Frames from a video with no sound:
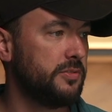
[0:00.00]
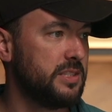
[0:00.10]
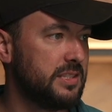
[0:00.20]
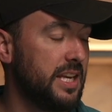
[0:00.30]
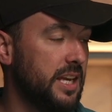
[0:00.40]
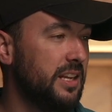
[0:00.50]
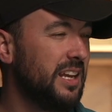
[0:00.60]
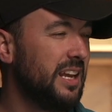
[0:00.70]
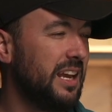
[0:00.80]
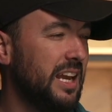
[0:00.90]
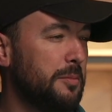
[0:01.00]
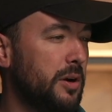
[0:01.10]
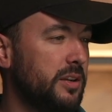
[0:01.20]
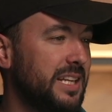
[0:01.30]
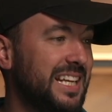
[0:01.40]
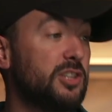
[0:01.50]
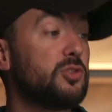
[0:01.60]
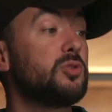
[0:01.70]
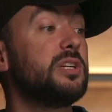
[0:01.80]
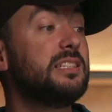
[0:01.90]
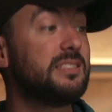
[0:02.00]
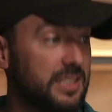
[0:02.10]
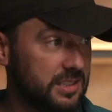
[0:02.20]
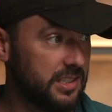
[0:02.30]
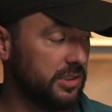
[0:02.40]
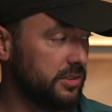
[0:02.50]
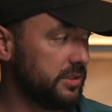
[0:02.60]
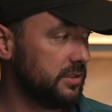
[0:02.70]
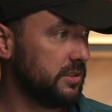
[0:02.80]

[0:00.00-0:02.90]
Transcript: Instead, Amon increased his guilt.